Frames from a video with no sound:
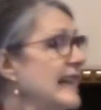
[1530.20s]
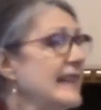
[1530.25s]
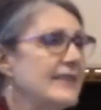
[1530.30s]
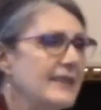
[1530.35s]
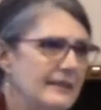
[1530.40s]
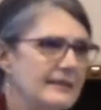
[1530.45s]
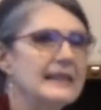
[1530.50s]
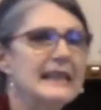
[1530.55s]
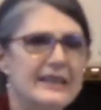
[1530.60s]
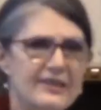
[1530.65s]

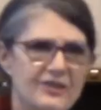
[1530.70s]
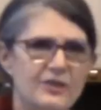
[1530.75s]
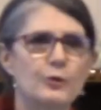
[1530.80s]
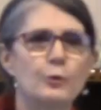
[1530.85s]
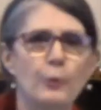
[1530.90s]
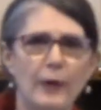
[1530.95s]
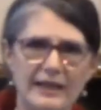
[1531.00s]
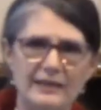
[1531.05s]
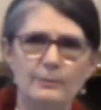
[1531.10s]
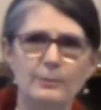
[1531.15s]
the least
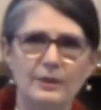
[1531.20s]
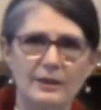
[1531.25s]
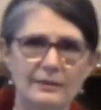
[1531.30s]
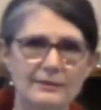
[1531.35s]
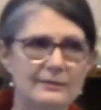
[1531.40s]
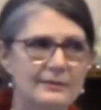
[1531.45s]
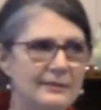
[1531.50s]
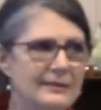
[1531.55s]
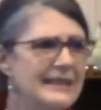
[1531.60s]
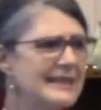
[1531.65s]

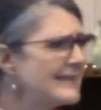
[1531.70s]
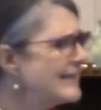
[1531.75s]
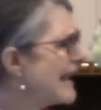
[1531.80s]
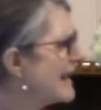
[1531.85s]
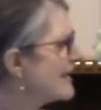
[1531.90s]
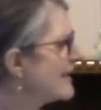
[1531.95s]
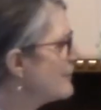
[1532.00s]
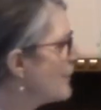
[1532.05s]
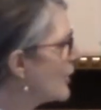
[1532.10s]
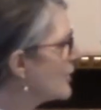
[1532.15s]
credible. Isn't
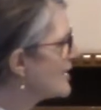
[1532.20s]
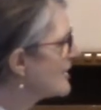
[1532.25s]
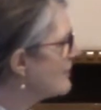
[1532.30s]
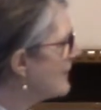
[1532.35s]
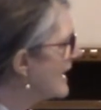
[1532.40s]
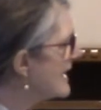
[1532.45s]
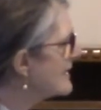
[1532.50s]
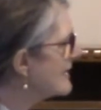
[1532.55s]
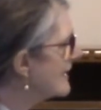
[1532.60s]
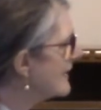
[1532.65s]
that the most
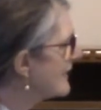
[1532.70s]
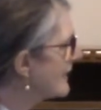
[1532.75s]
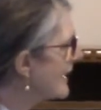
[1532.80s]
amazing